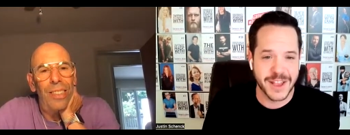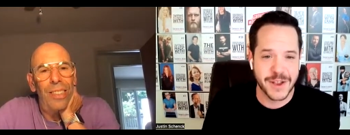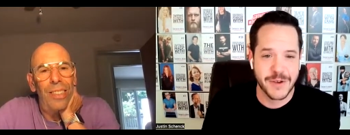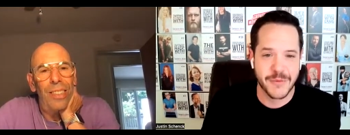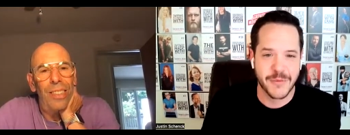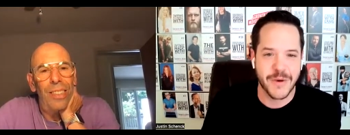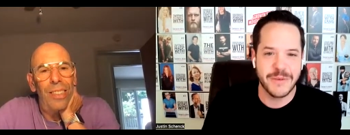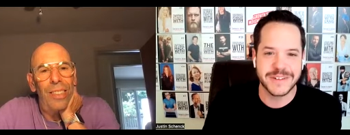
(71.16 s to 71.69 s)
Speaker 1: Like,
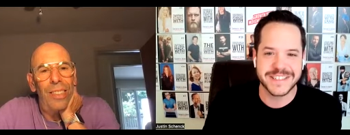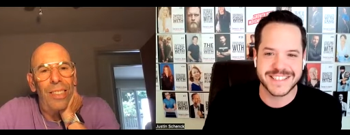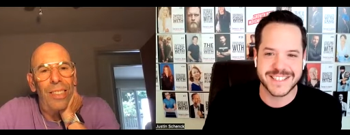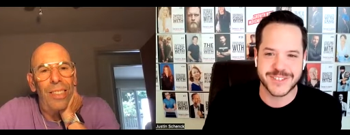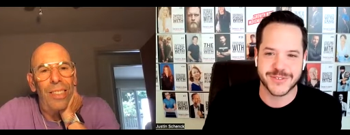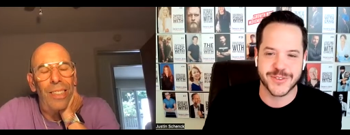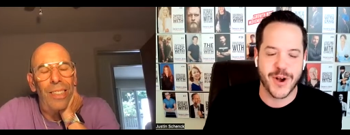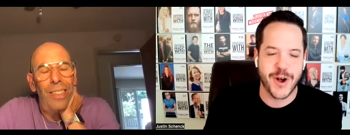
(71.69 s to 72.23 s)
what was
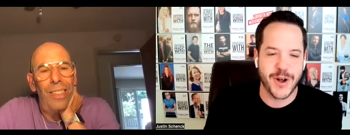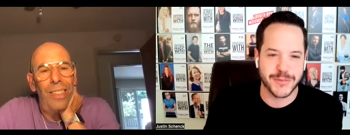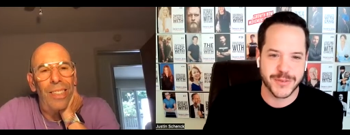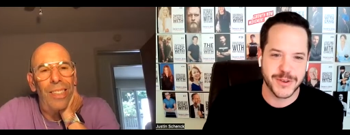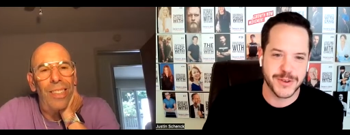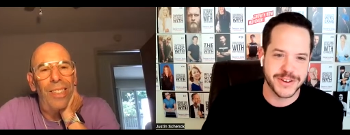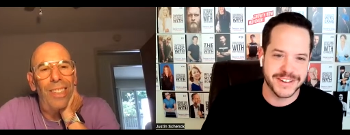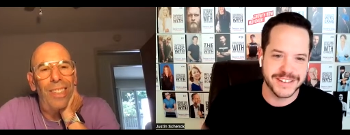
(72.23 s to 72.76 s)
the draw
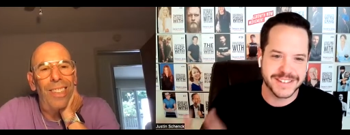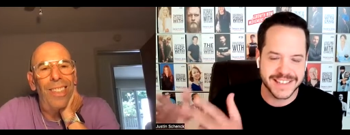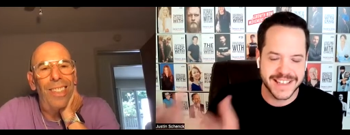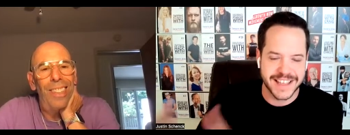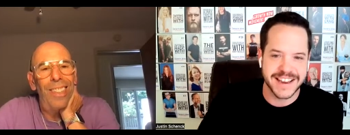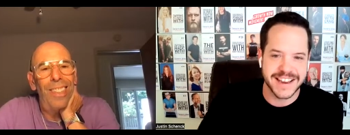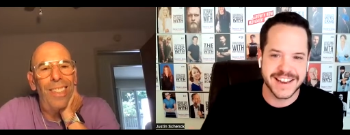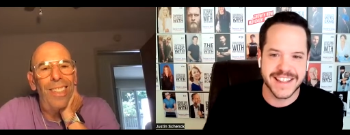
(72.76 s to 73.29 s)
for you to, to
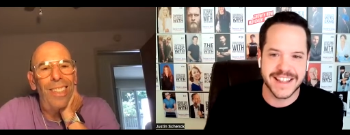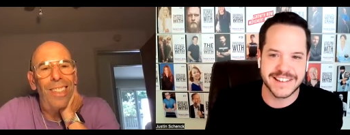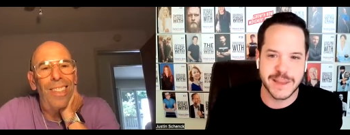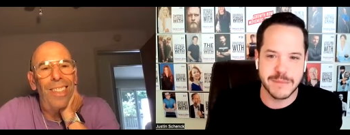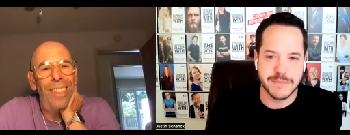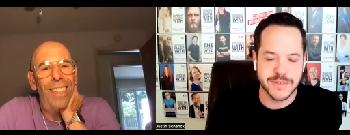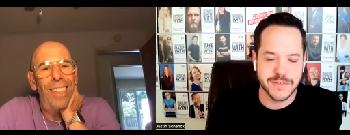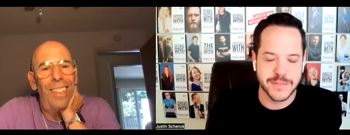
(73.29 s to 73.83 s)
get into that
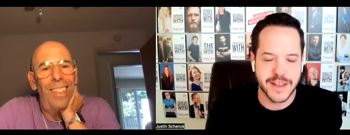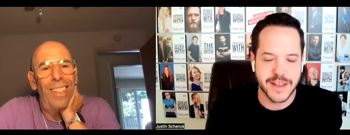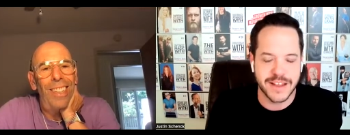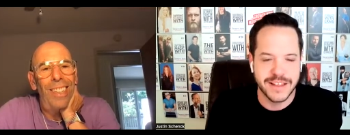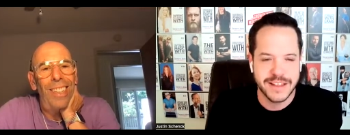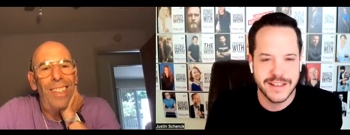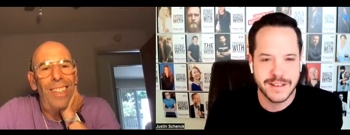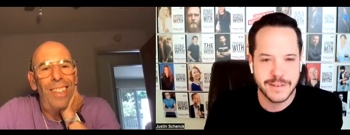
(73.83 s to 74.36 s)
type of
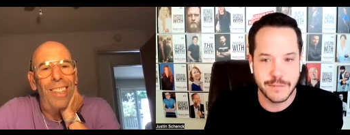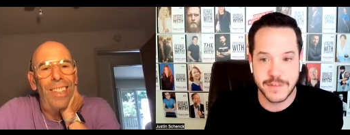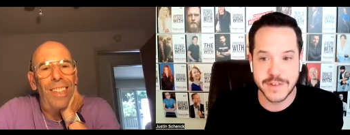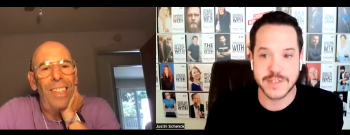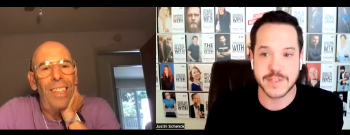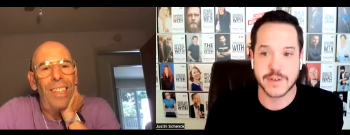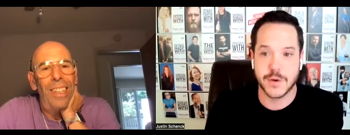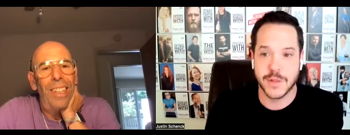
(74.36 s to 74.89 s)
uh,
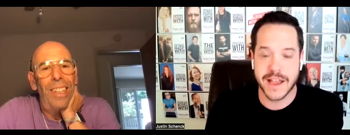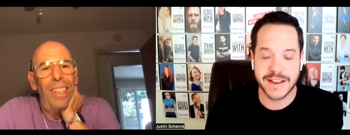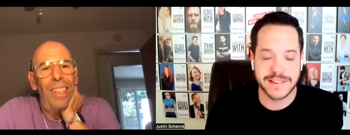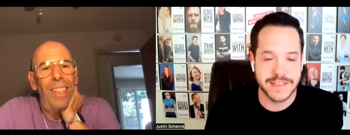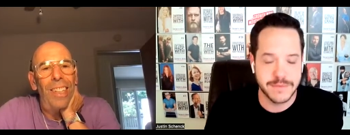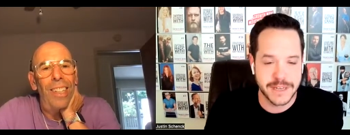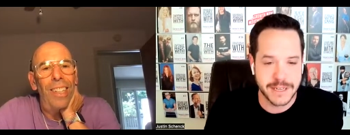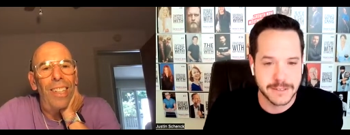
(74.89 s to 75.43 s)
physical
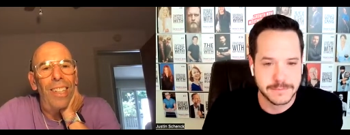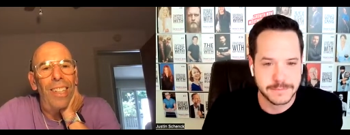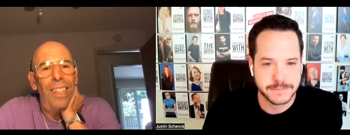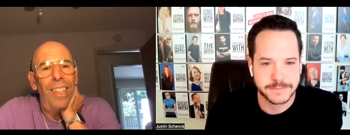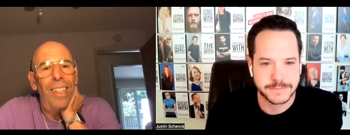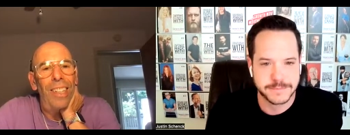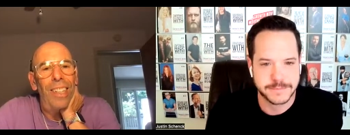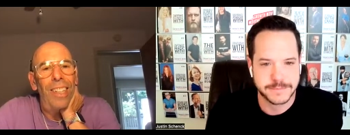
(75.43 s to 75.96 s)
activity?
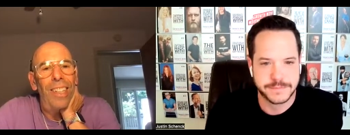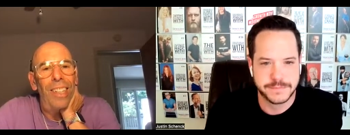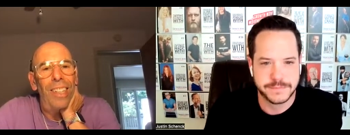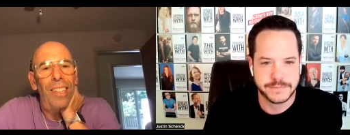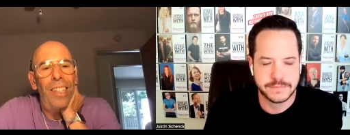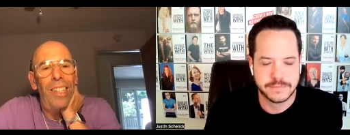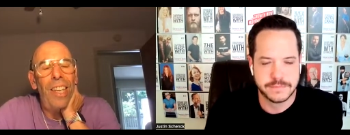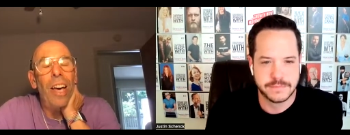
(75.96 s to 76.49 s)

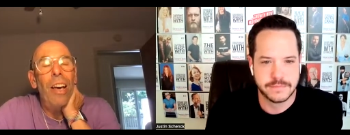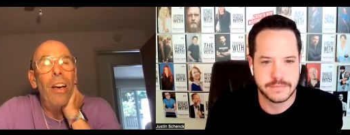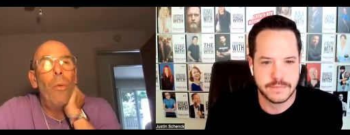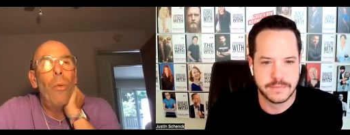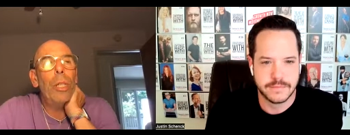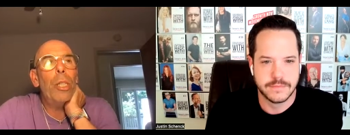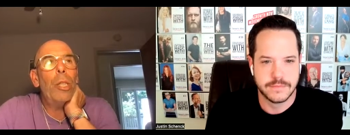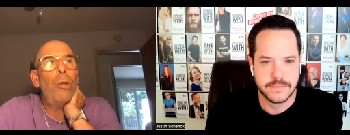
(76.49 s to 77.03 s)
Speaker 2: Yeah.
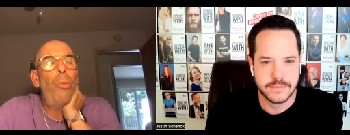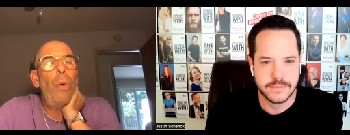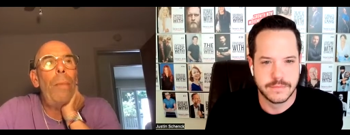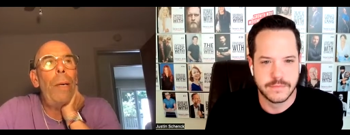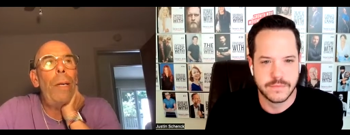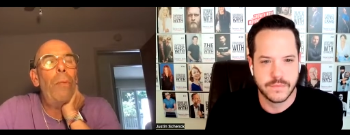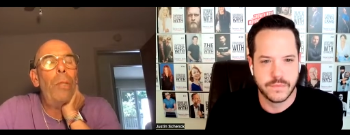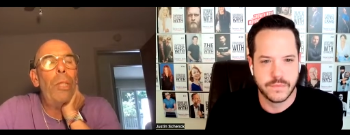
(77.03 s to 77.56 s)
Well,
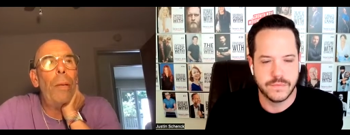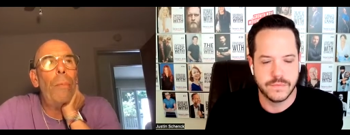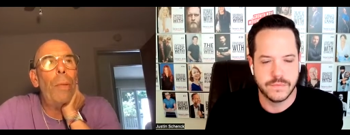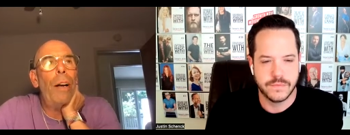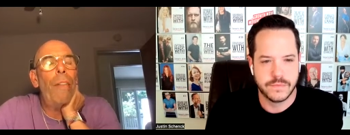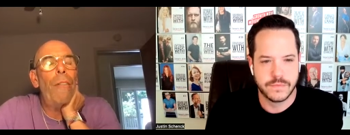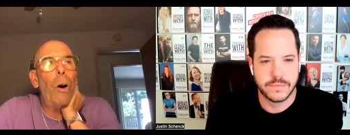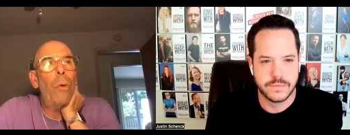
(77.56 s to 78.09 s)
swimming was
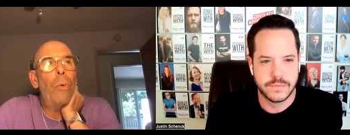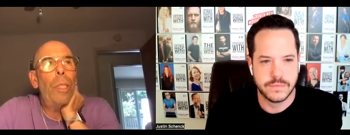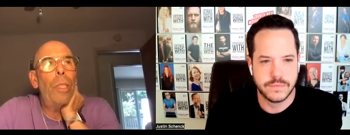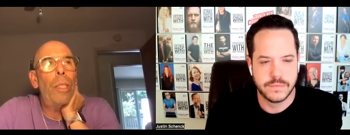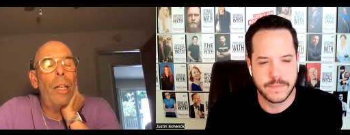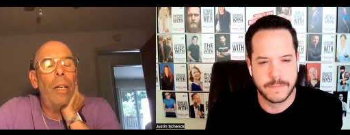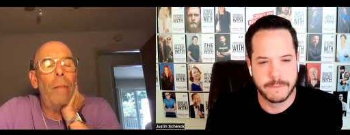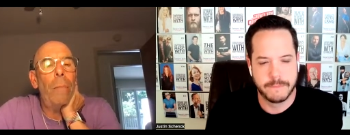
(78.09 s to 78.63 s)
something I've always
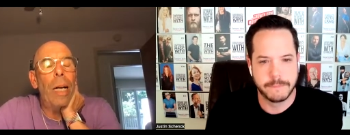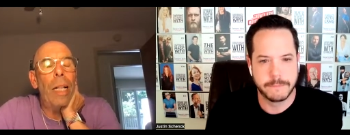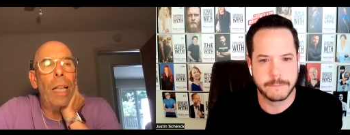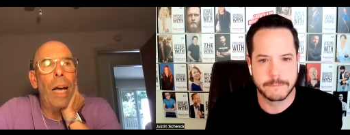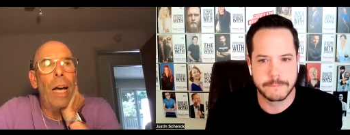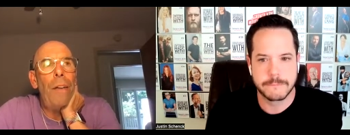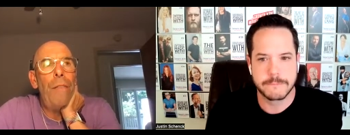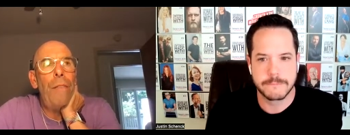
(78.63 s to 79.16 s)
done in my
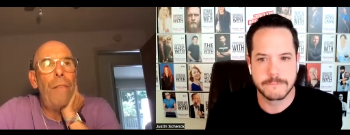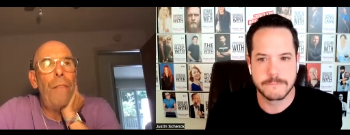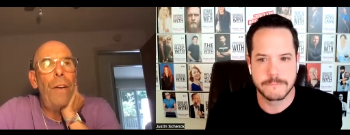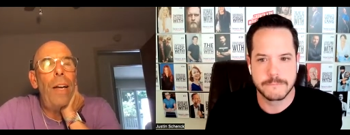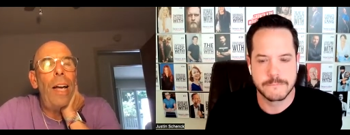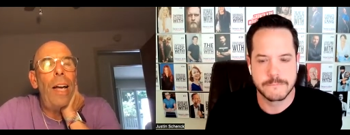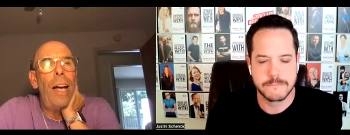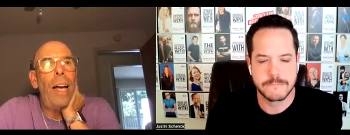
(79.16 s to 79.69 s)
life.
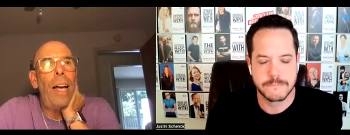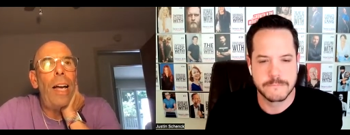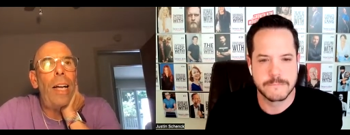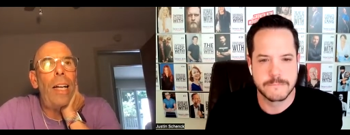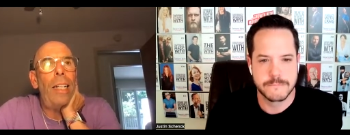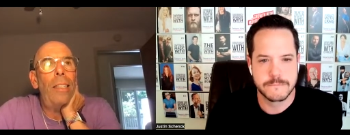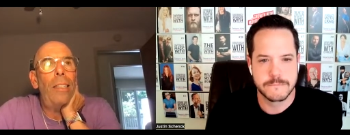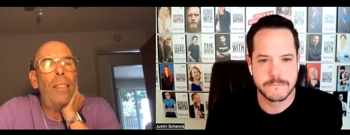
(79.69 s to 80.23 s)

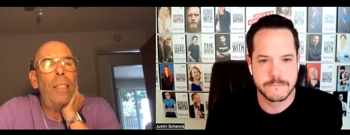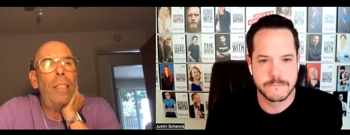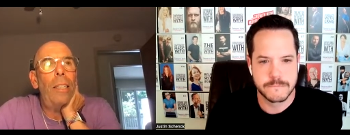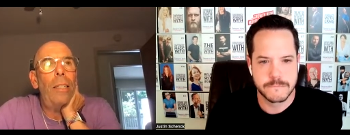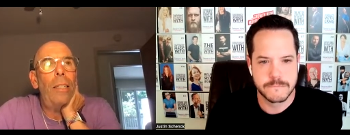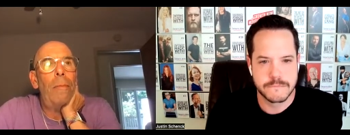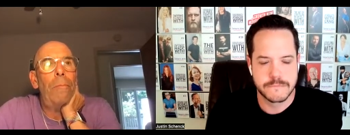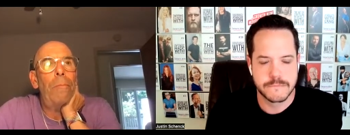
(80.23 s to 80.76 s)
And
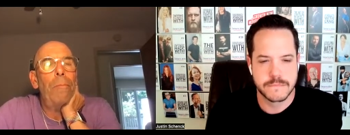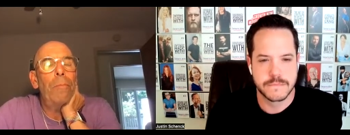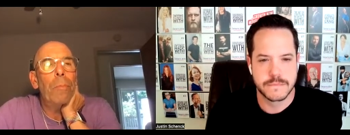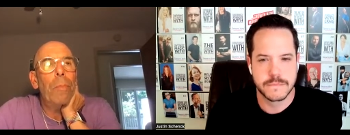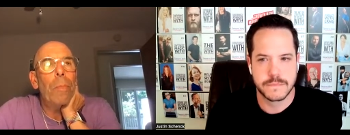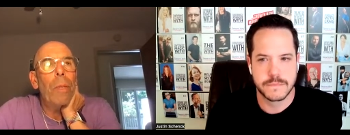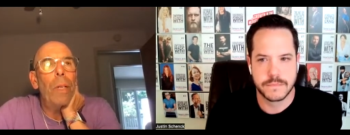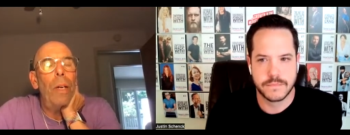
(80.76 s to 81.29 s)
um,
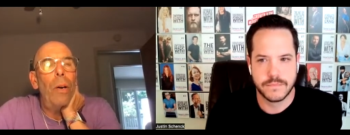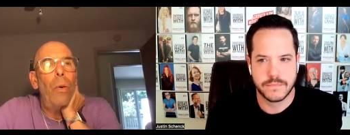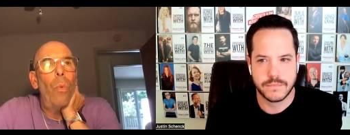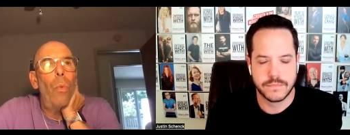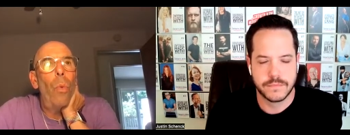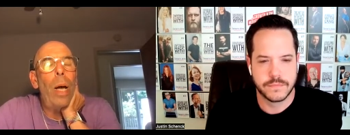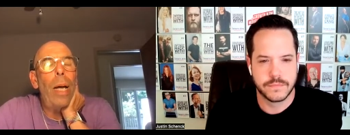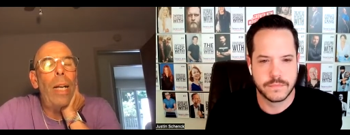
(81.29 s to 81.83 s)

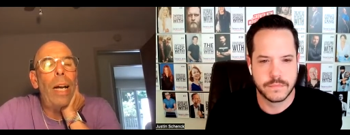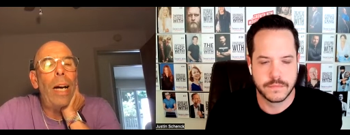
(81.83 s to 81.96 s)
when